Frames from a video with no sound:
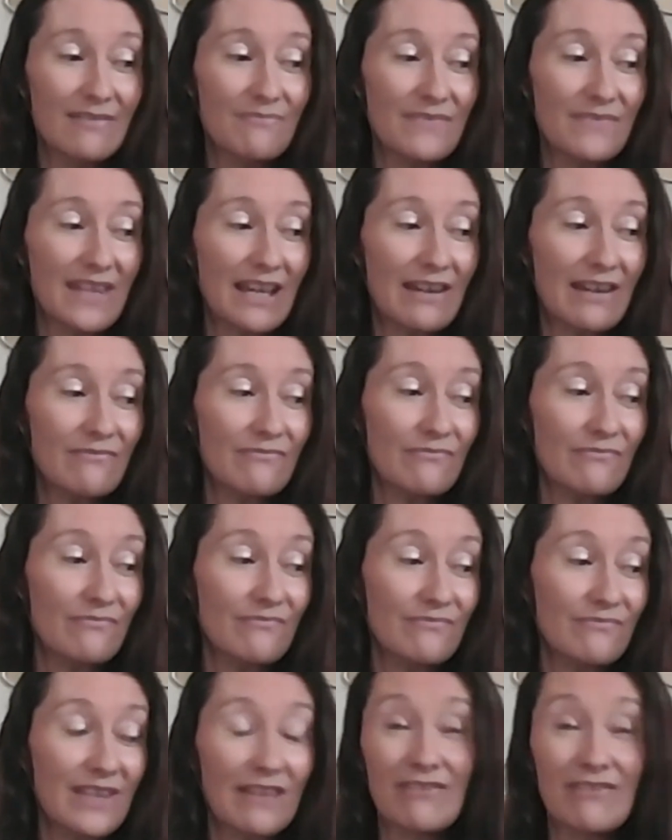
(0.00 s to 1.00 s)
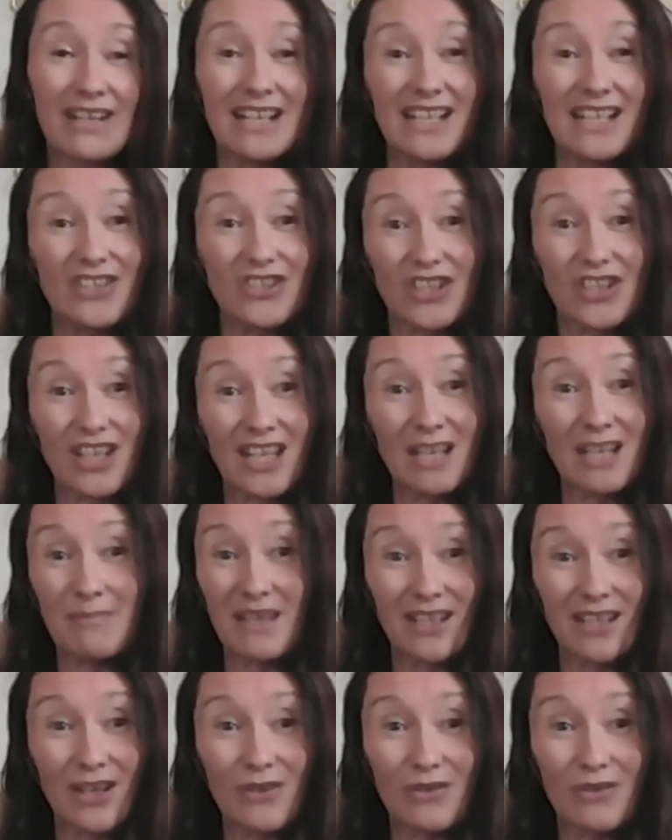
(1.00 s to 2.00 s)
they're really cheap. They
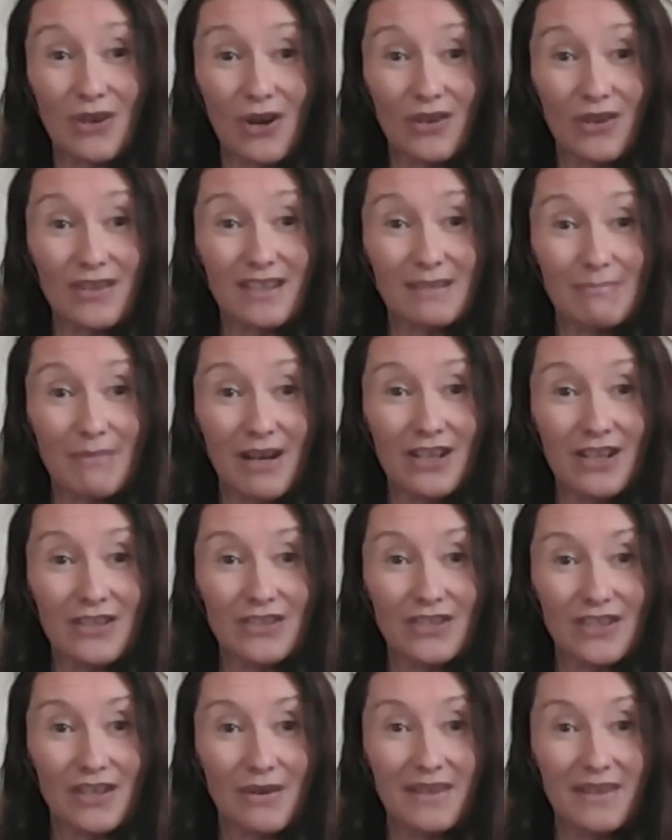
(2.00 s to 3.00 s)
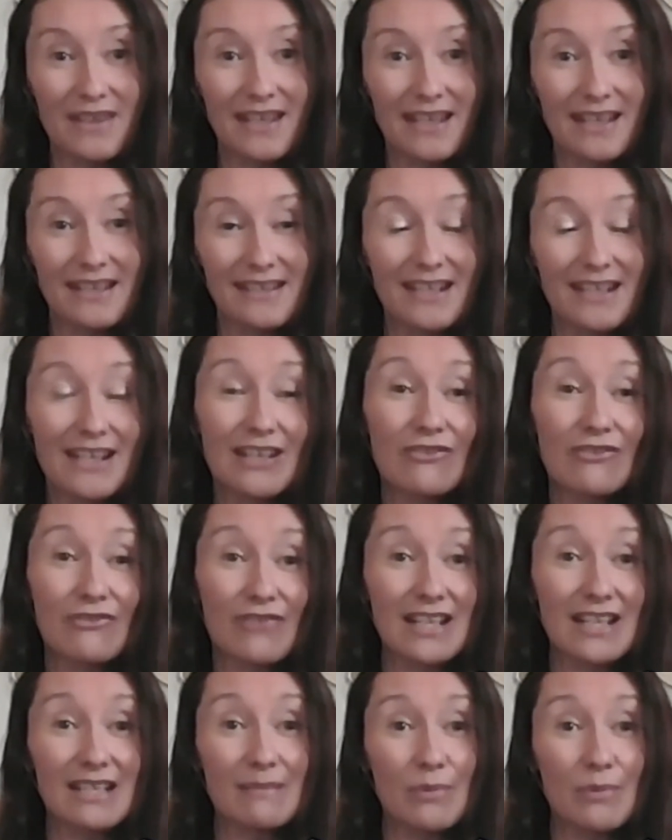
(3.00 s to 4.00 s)
don't cost much. So I think it's an
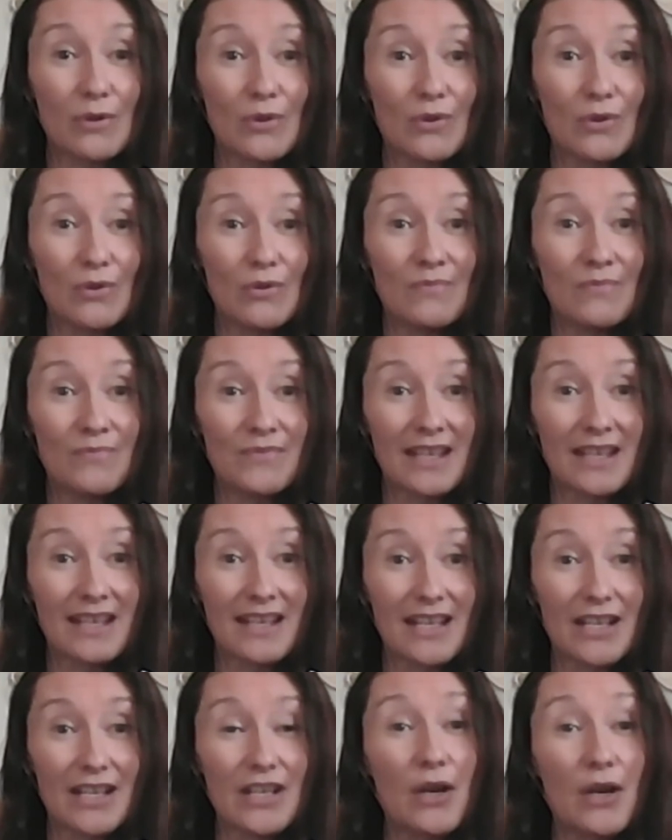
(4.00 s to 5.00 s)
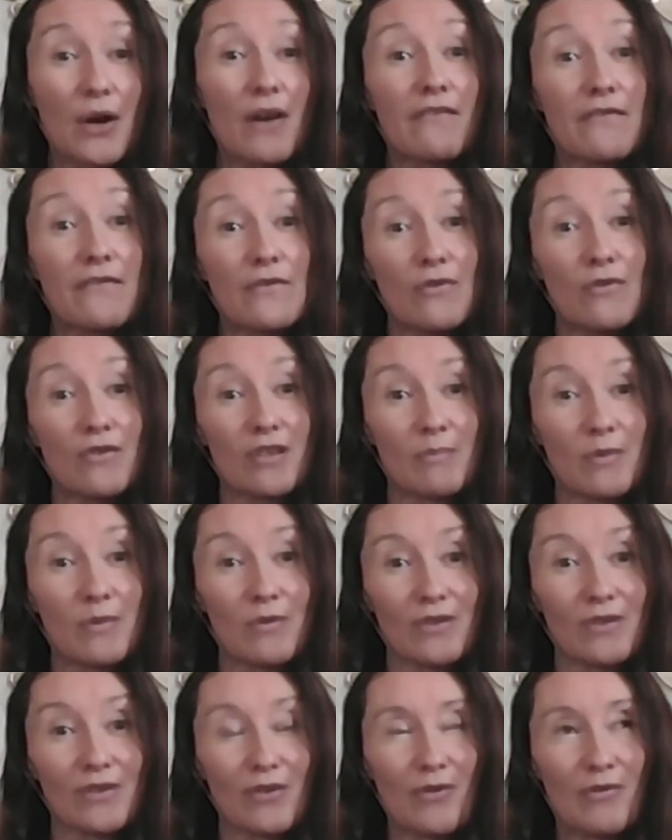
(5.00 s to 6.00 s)
incredible, you know,
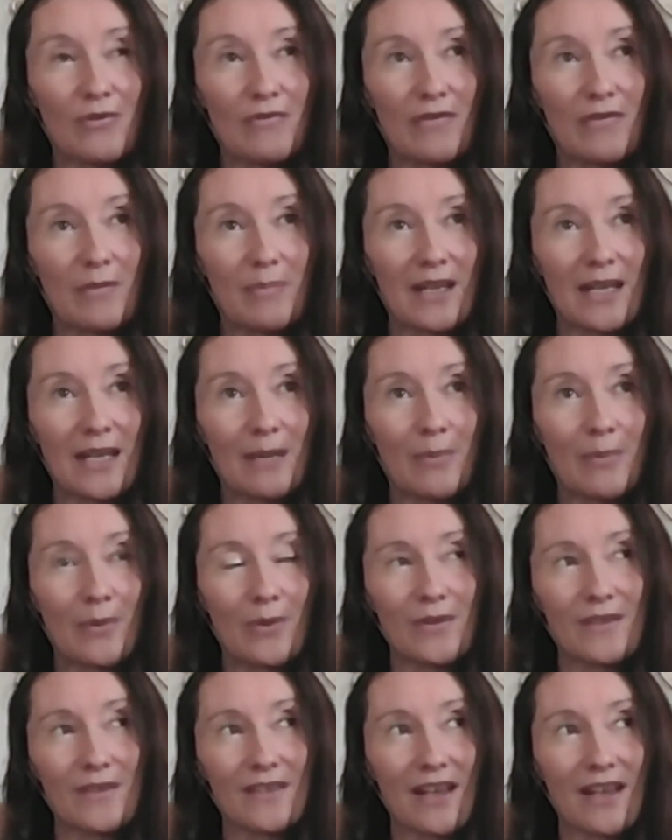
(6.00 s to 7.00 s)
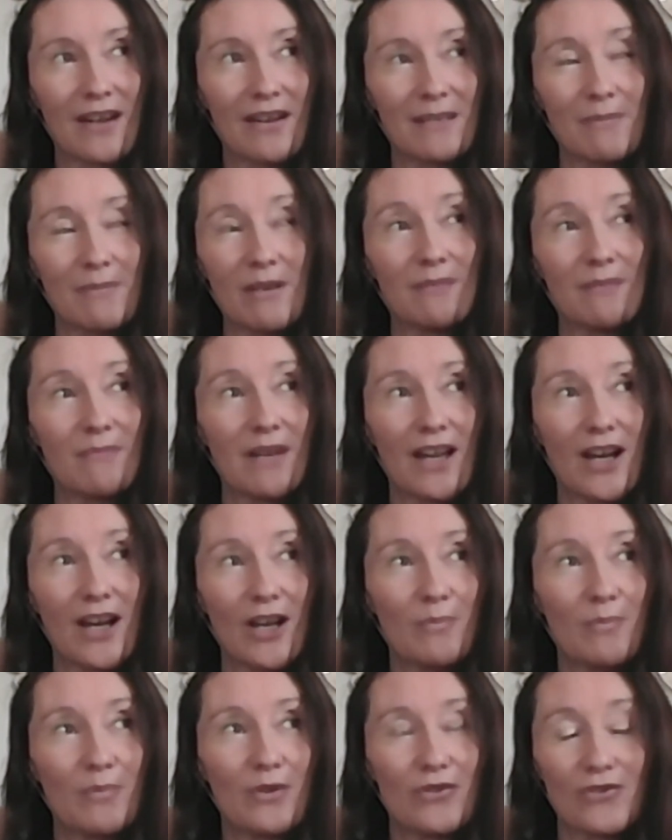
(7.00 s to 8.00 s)
affordable tool for people. So I suppose my
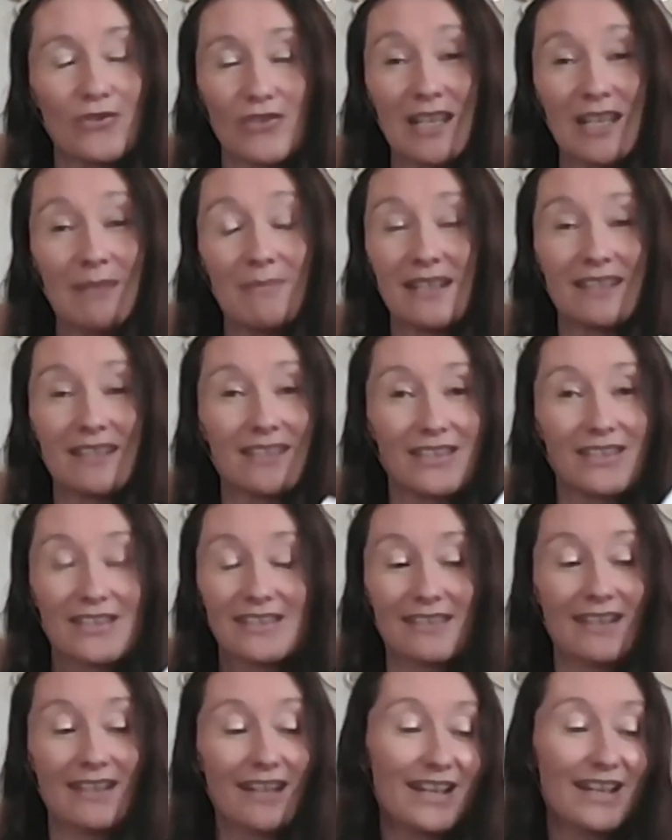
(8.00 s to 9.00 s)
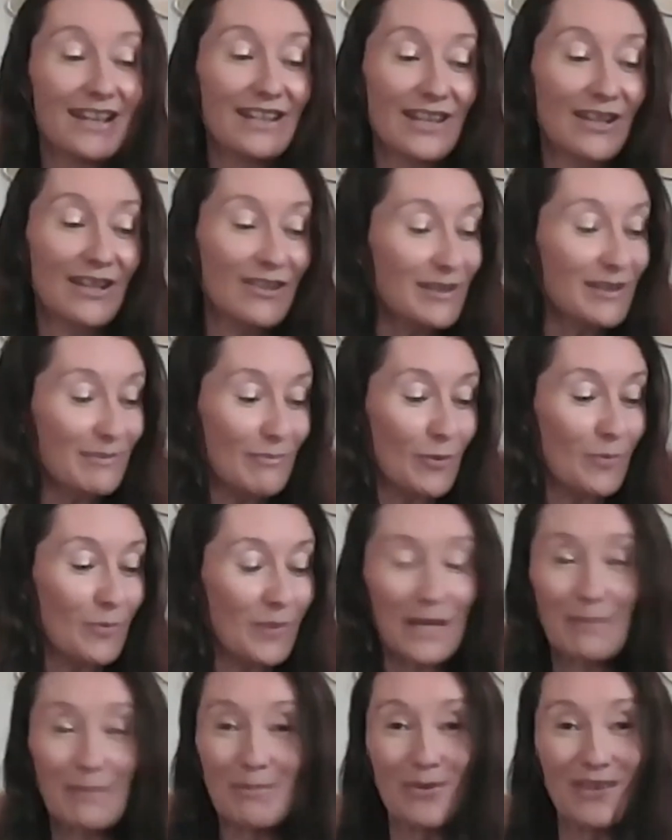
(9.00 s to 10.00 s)
hope and dream is just loads more
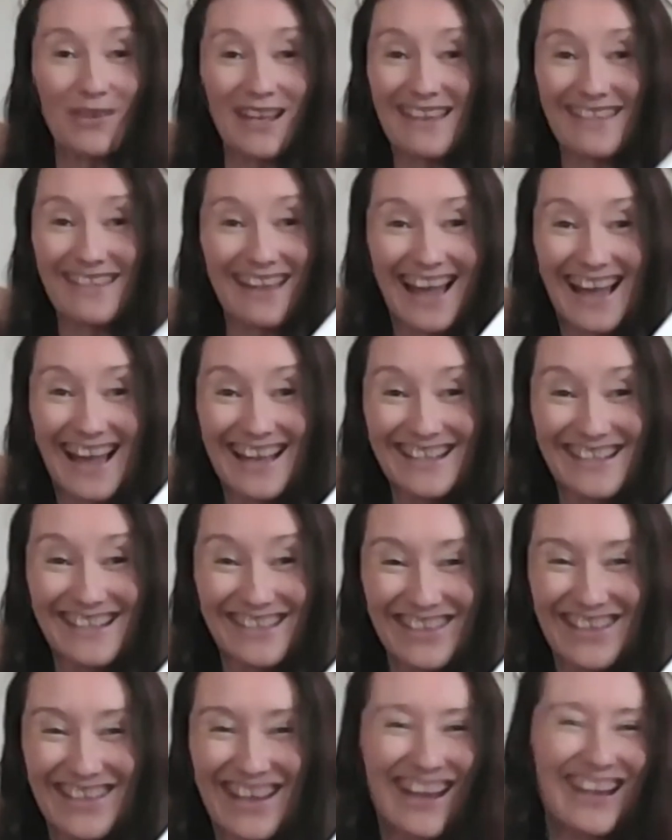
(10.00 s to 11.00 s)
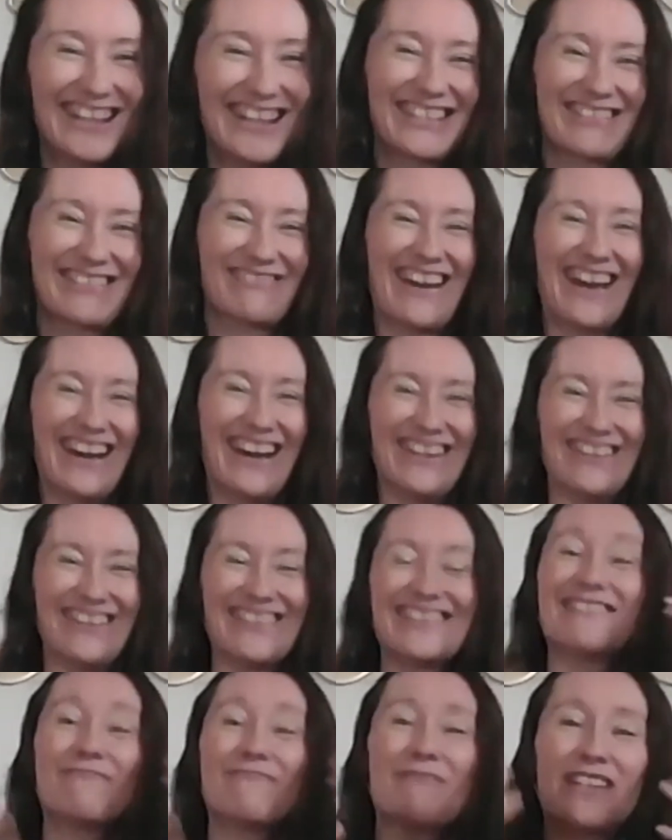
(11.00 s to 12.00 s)
people get their hands on it, I
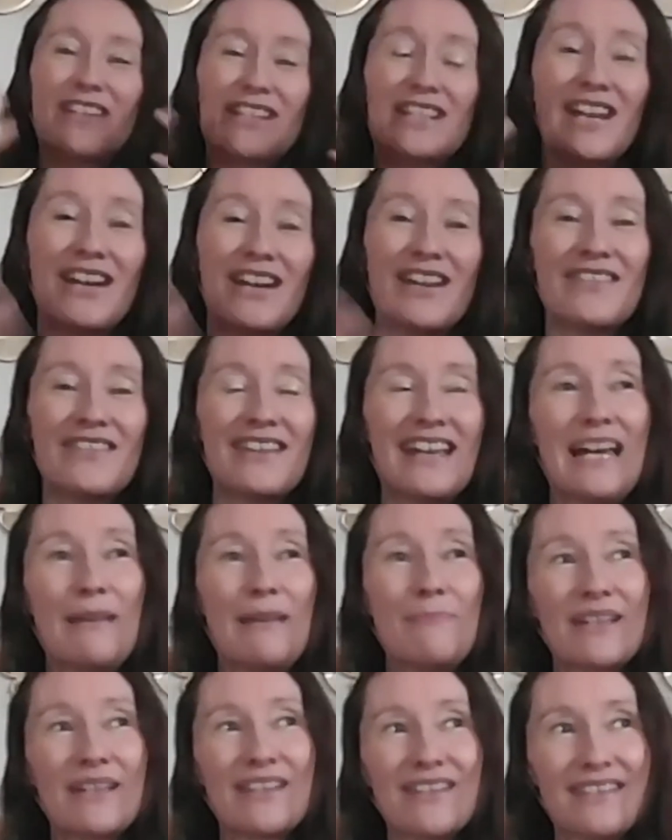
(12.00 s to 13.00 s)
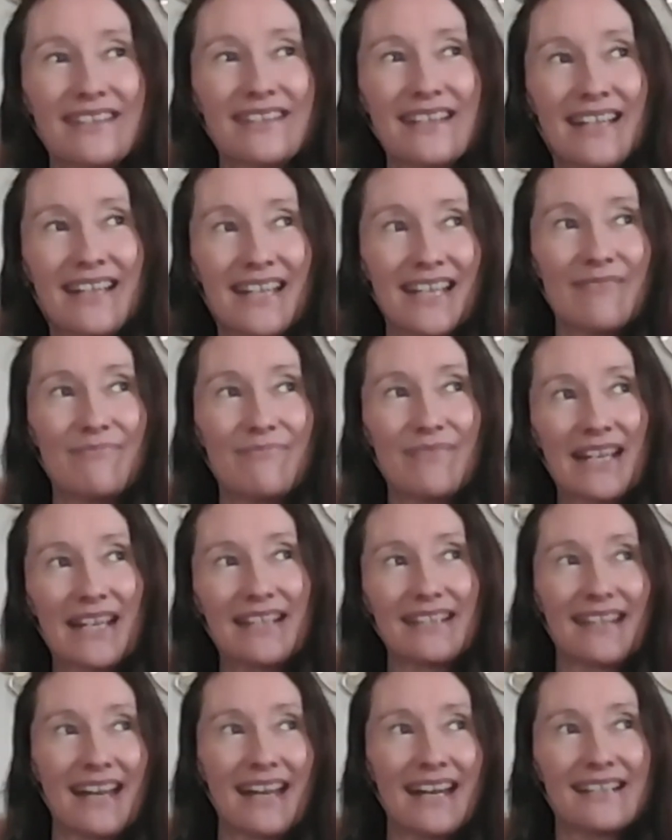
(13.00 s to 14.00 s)
suppose. But, you know, because
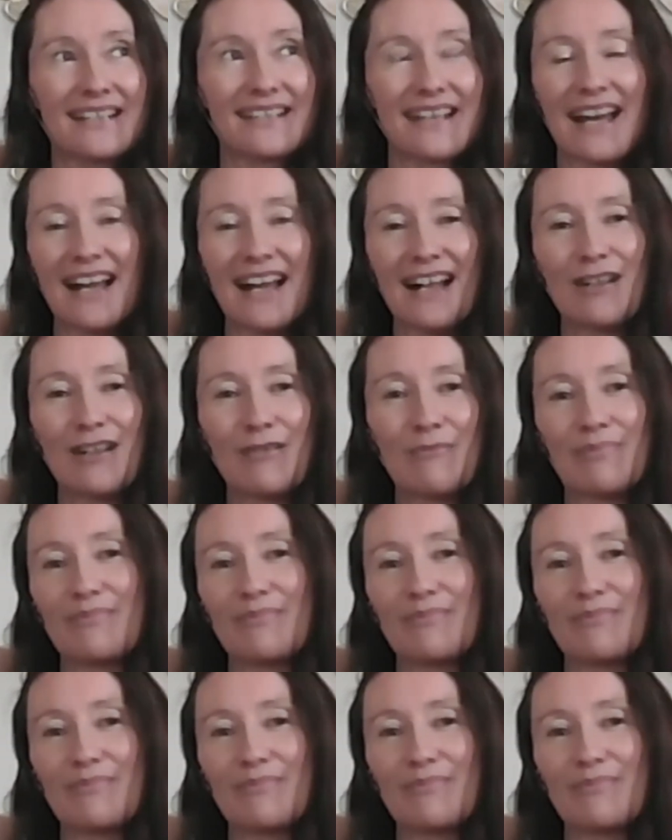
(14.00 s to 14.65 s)
it's there to help